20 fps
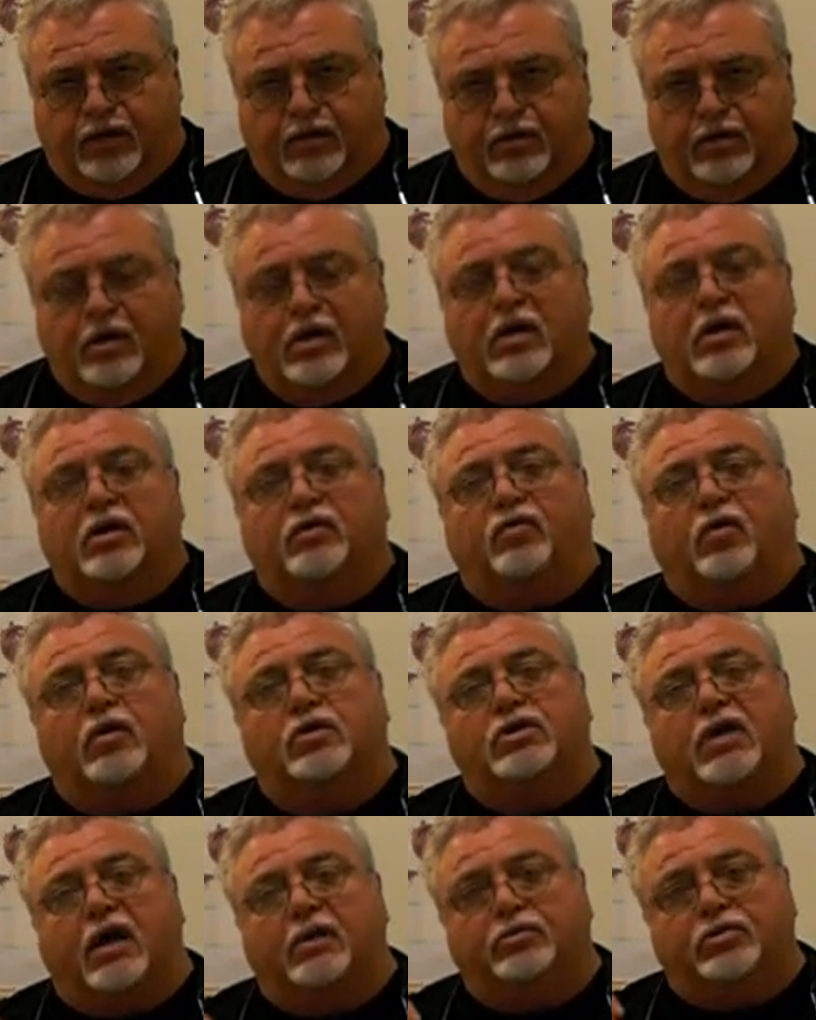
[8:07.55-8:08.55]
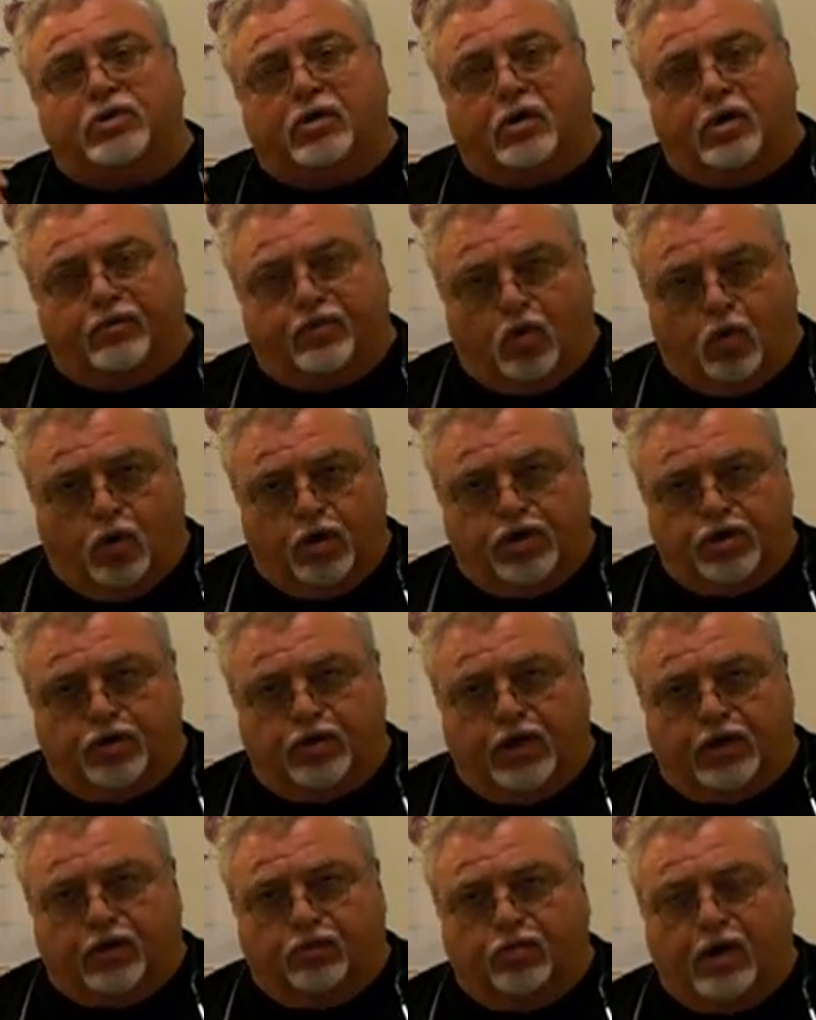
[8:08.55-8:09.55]
As far as I'm concerned, of course, you
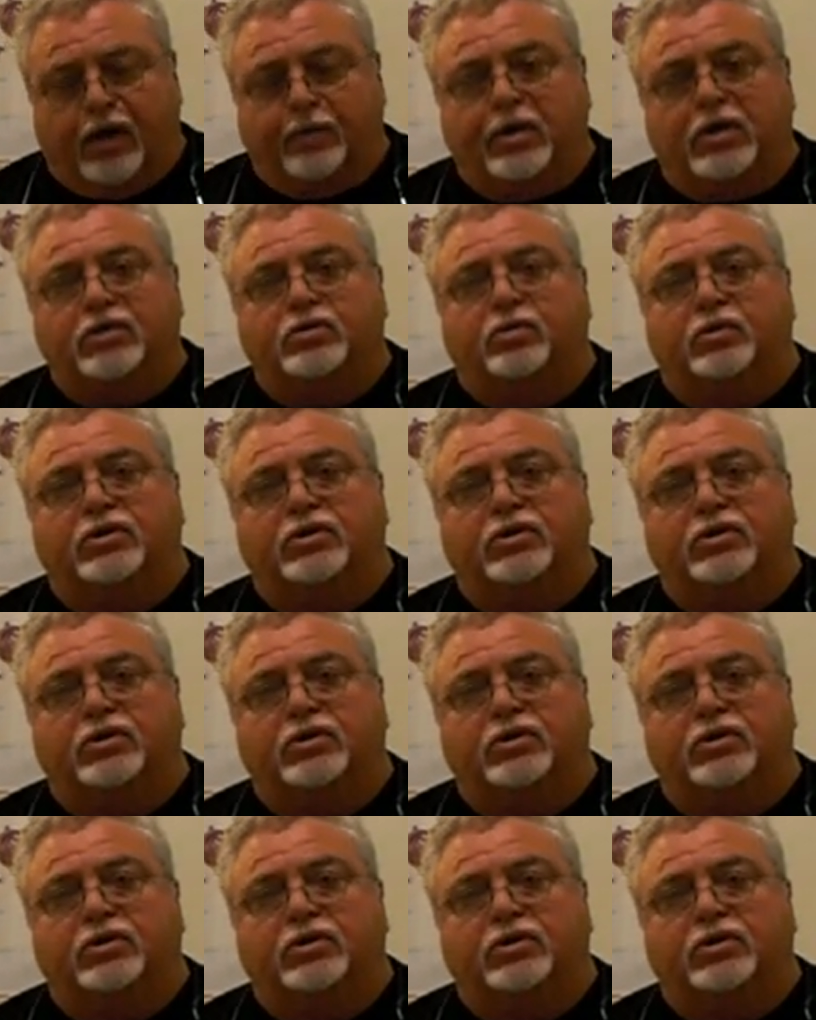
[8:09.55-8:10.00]
need the rabies,